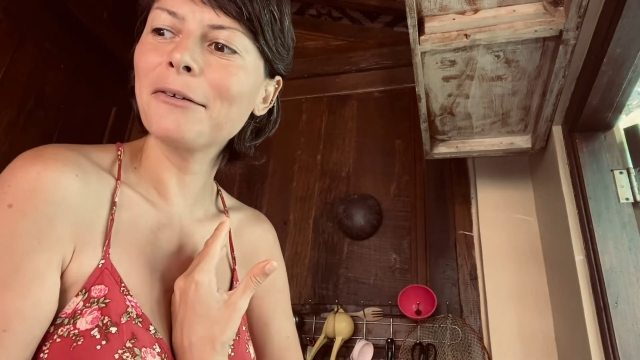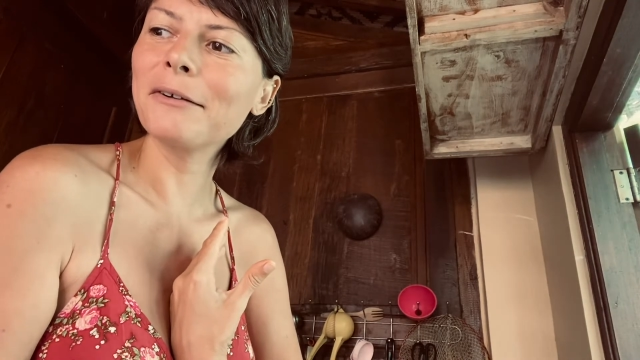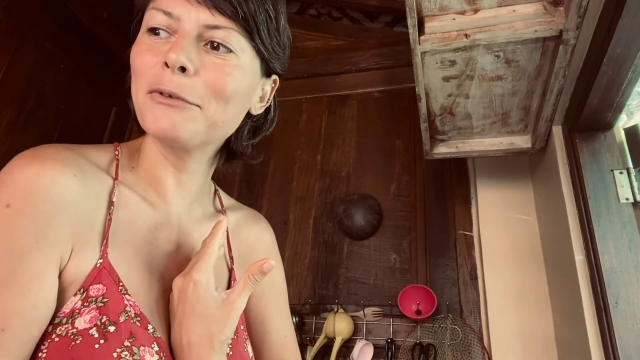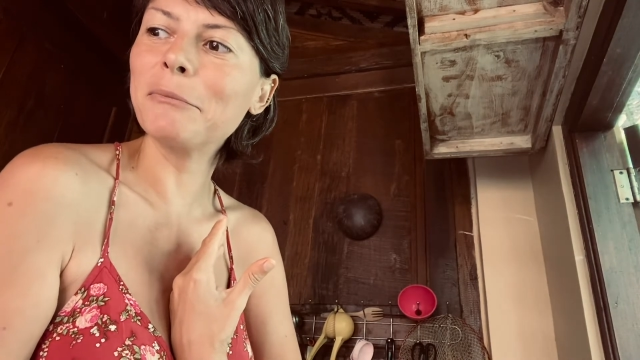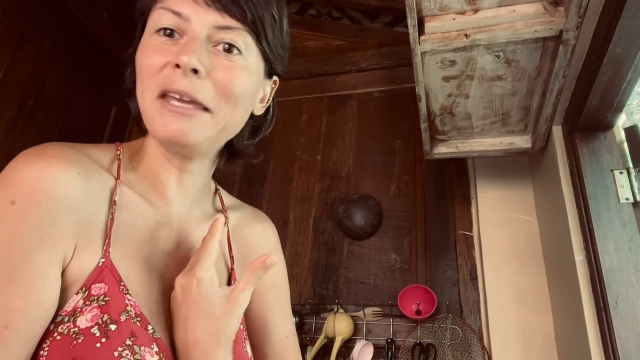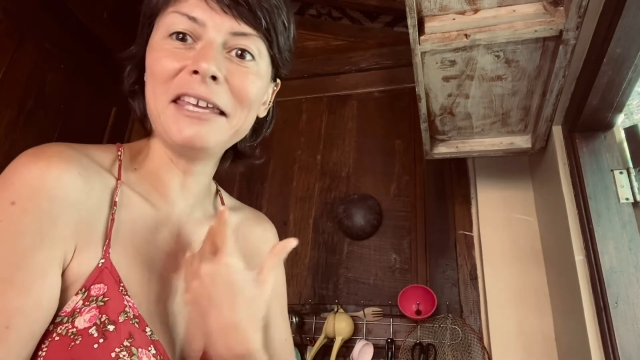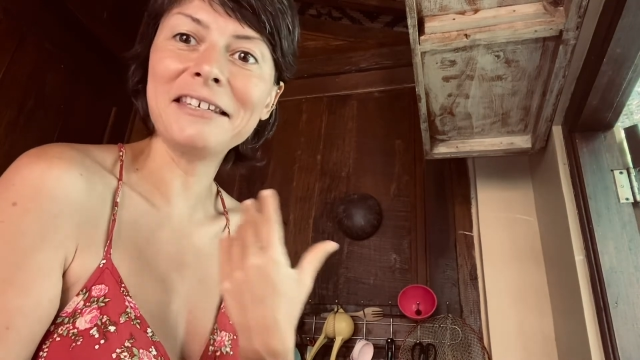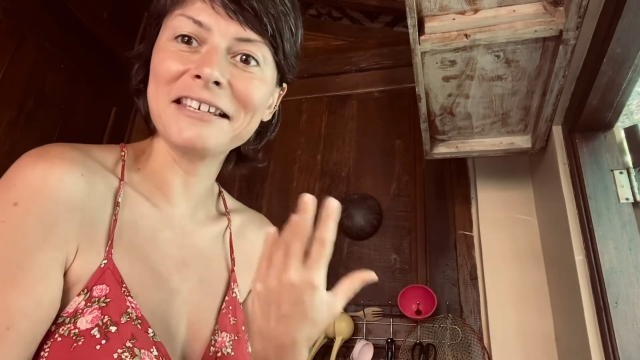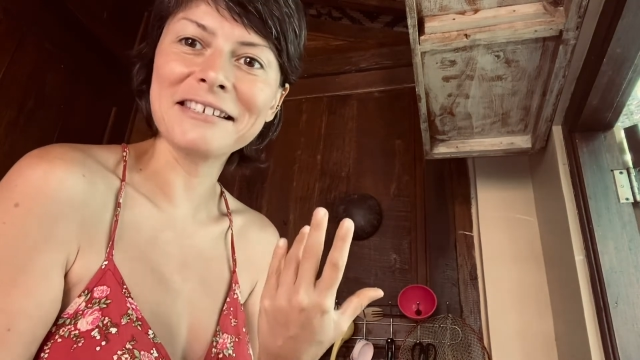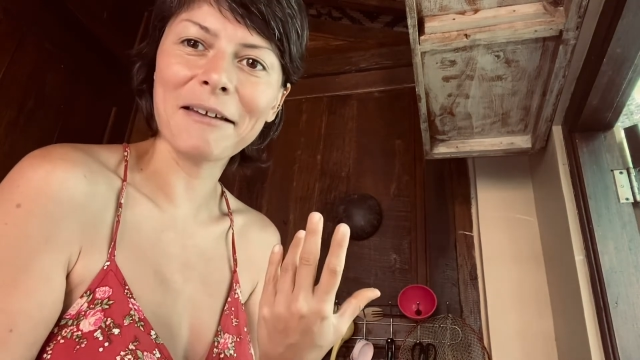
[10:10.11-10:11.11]
with me
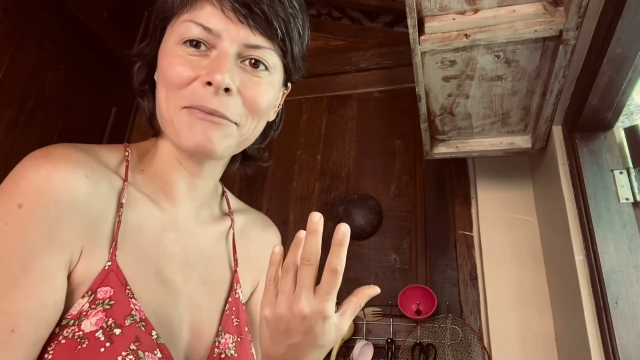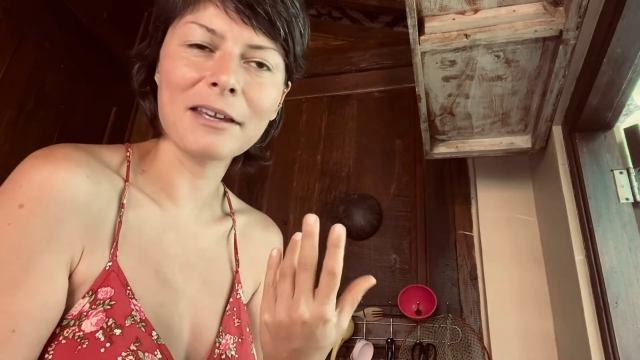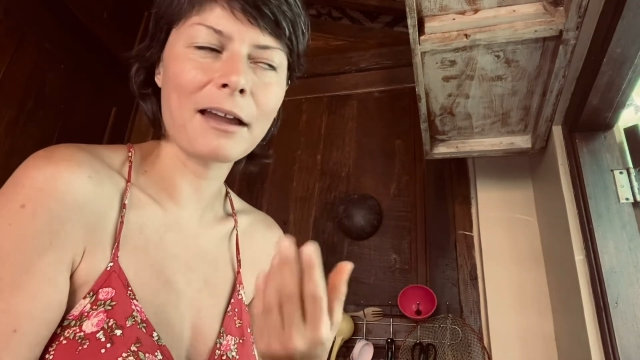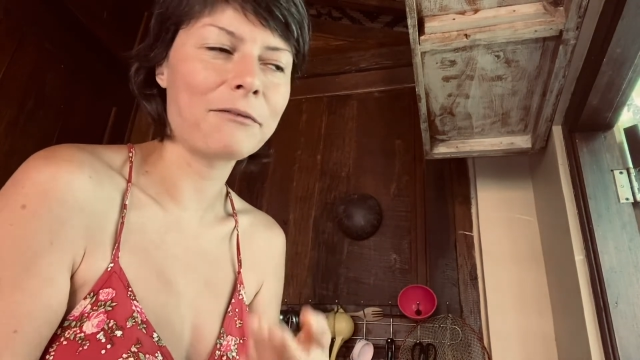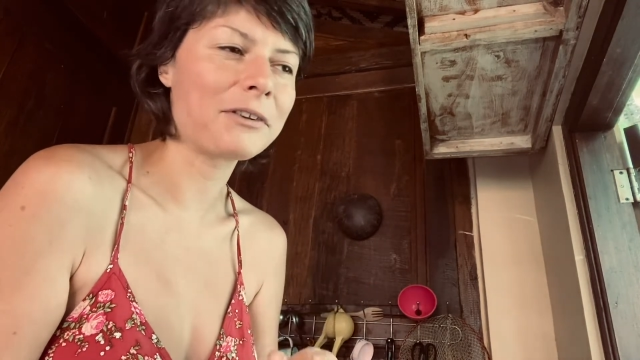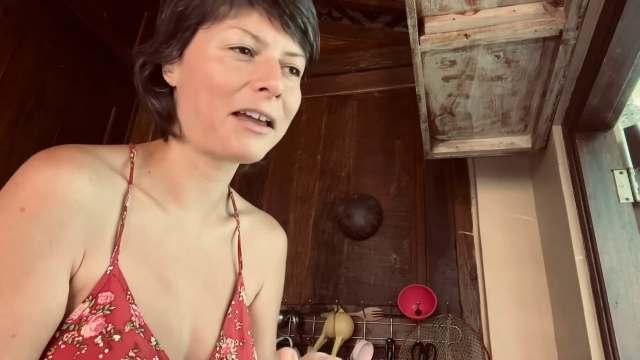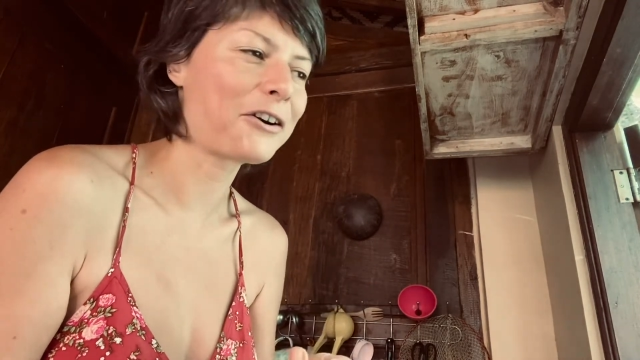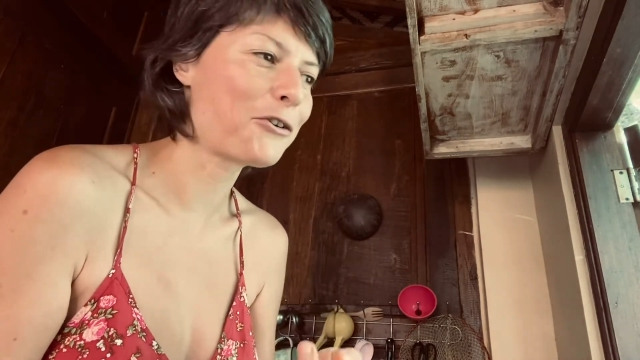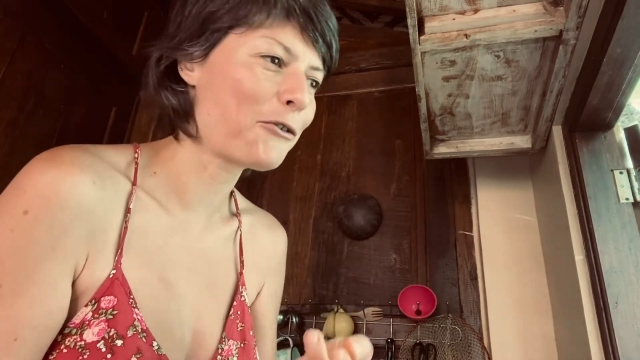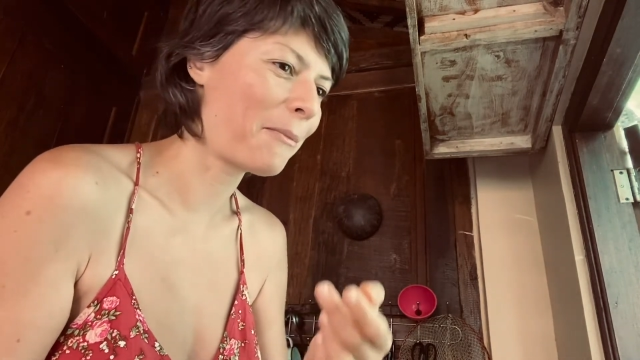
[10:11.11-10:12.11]
eating something, I feel like,
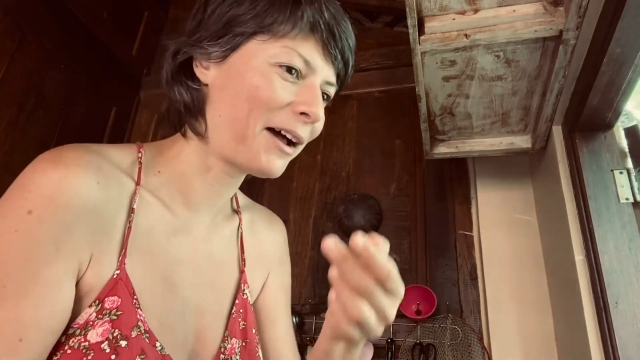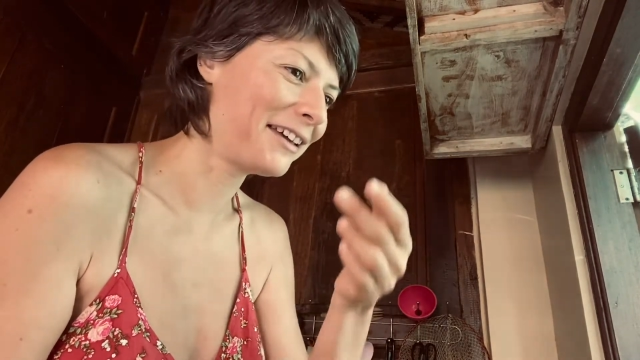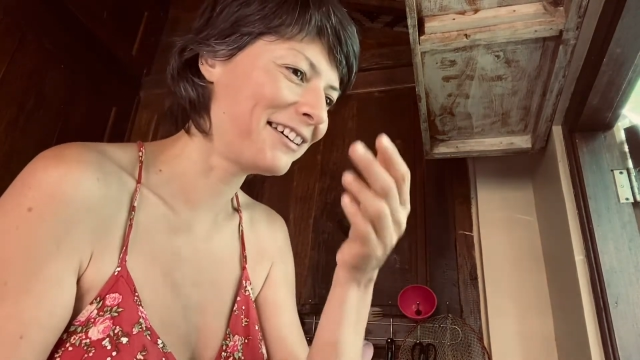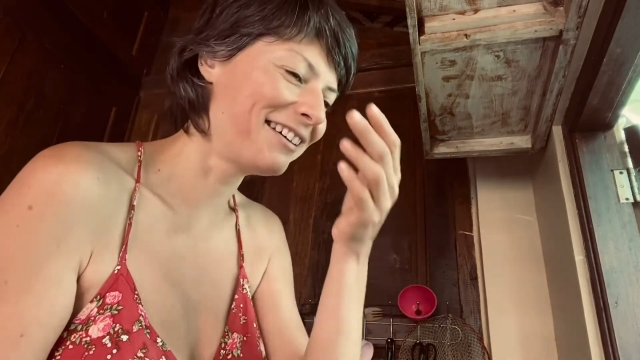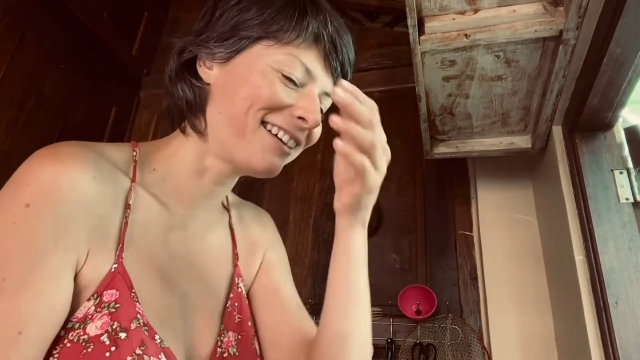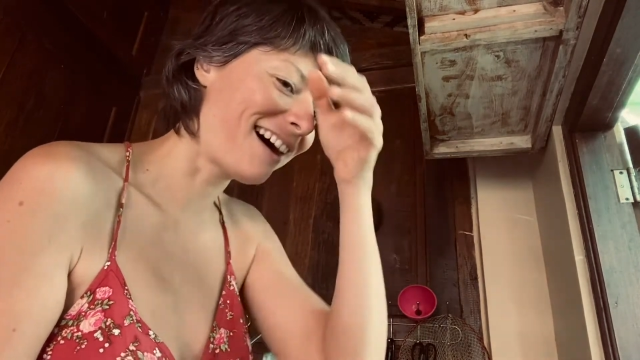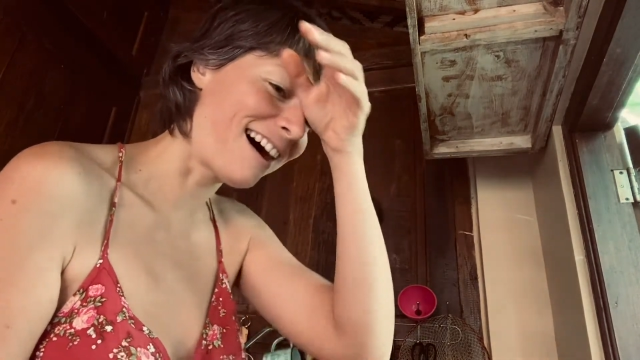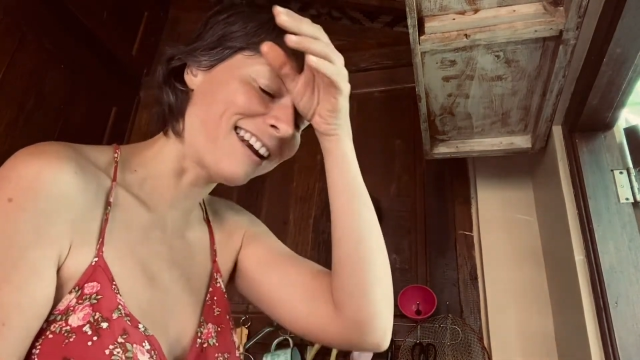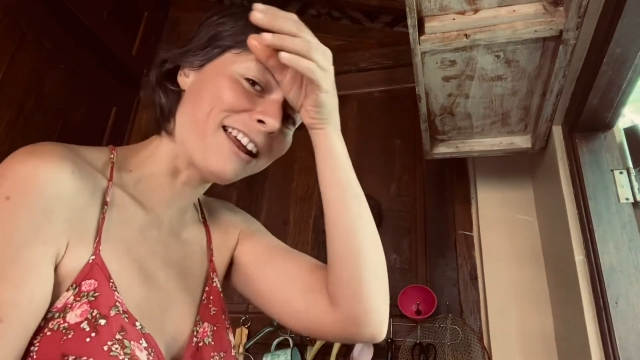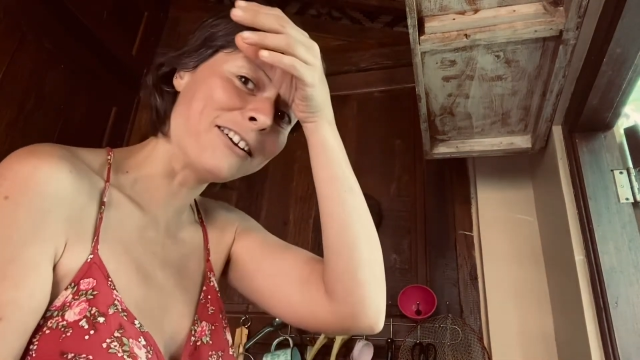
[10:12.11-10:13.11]
oh my
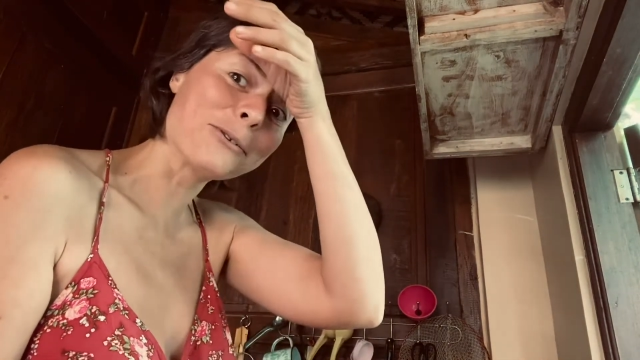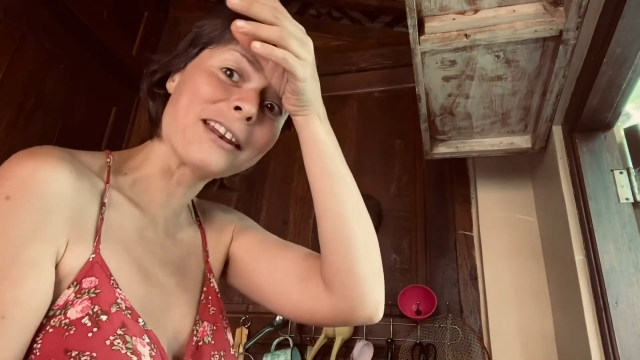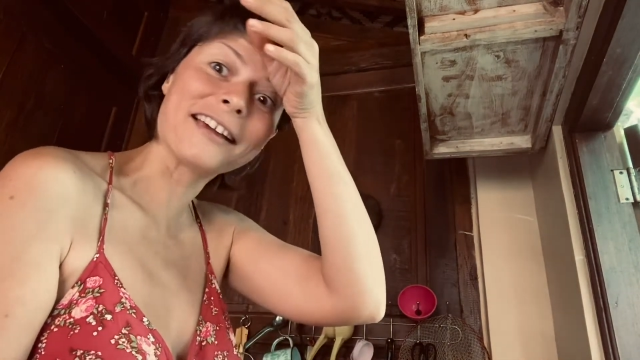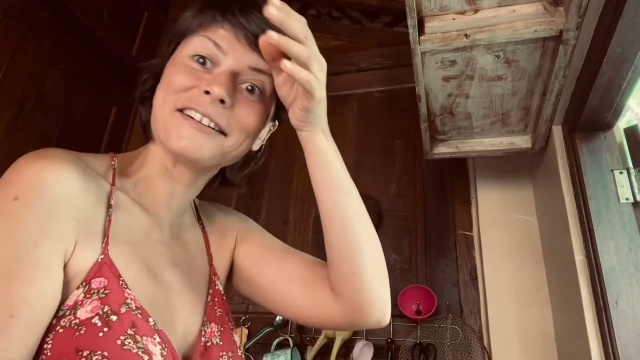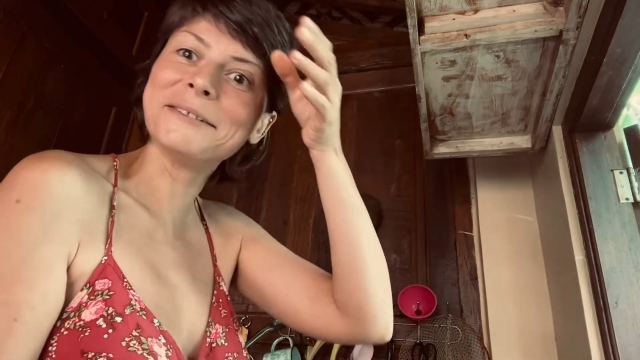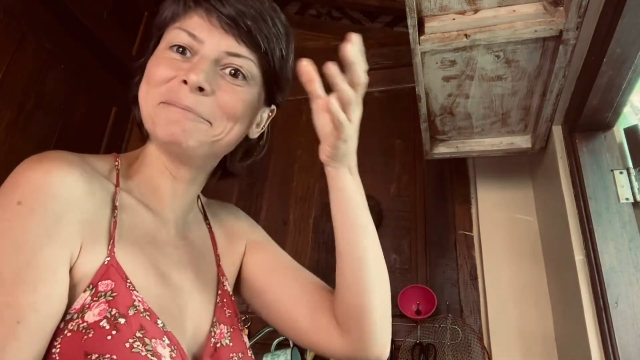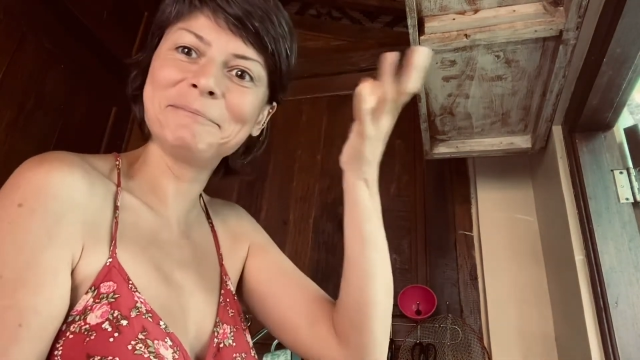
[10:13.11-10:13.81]
God, I look like a,